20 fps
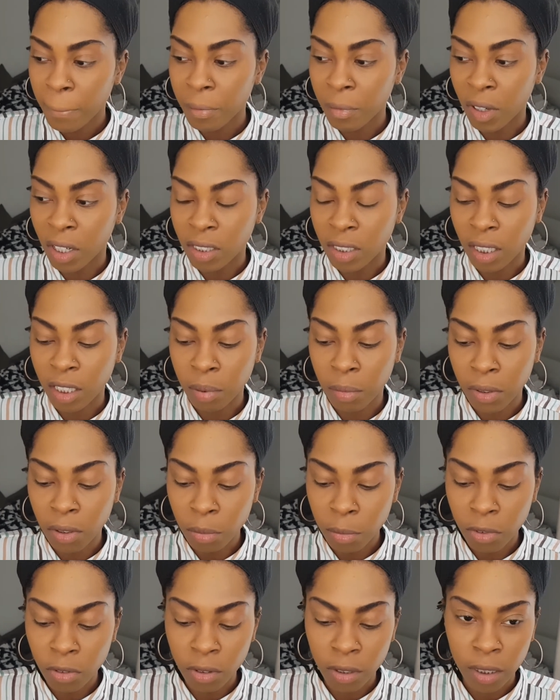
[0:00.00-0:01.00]
But just my
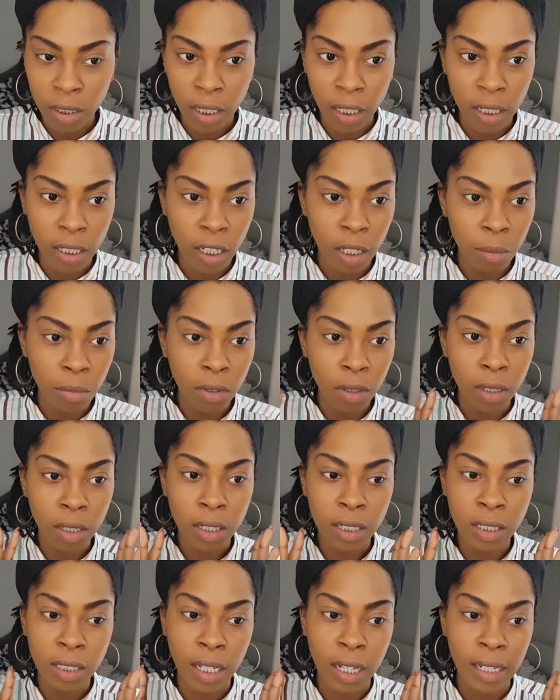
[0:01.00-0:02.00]
normal routine. I'm not gonna
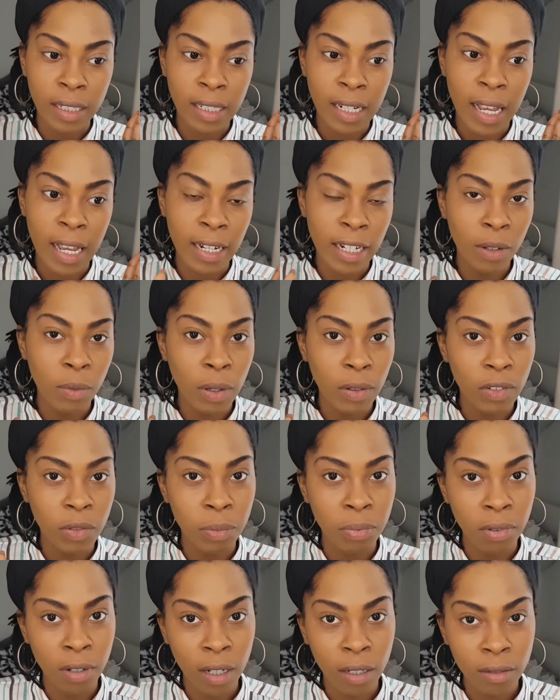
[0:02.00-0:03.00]
set anywhere with
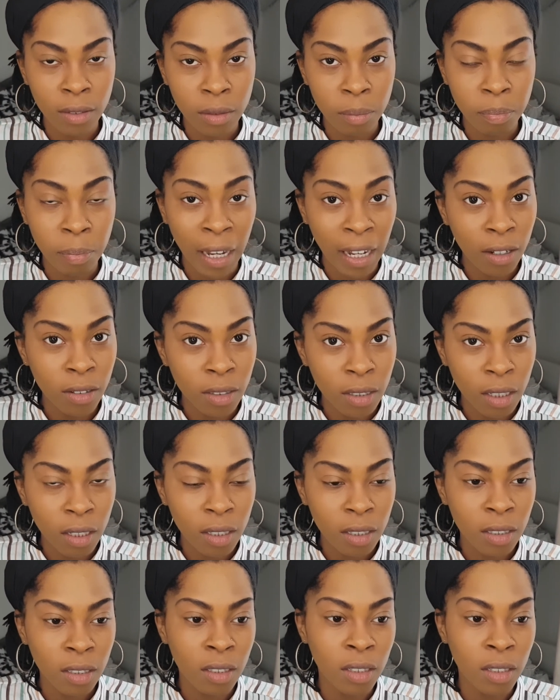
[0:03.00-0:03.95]
powder.